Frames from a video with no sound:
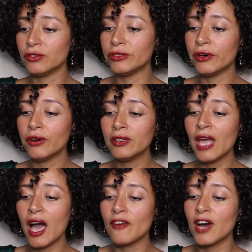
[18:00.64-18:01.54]

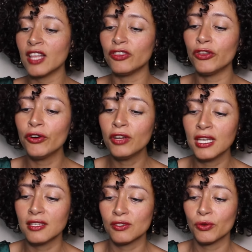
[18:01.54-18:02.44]
Don't
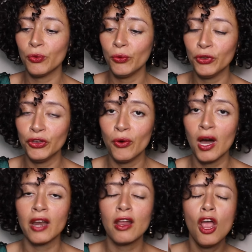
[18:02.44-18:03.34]
abandones who you
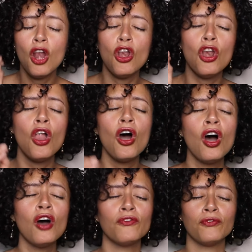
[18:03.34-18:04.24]
are.
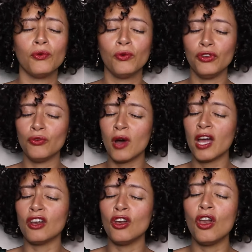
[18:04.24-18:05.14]
Love who you
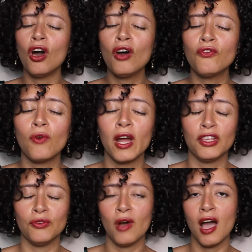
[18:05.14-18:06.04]
are. Love
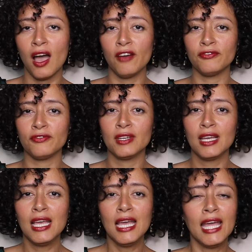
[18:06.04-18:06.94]
what you have.
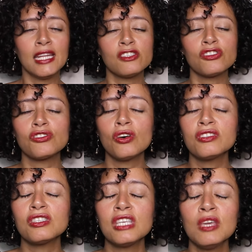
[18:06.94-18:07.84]
And it's so
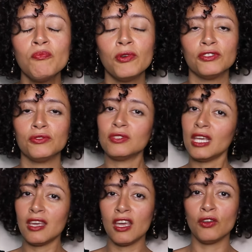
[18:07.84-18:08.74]
simple to
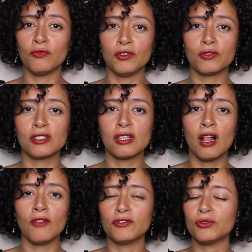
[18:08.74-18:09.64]
take care of
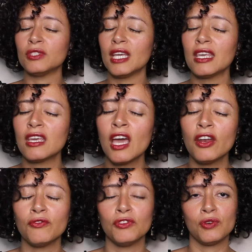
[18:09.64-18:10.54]
yourself, to take care
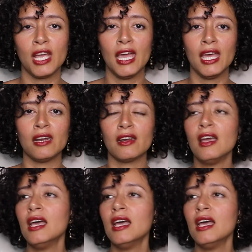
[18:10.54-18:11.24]
of your hair.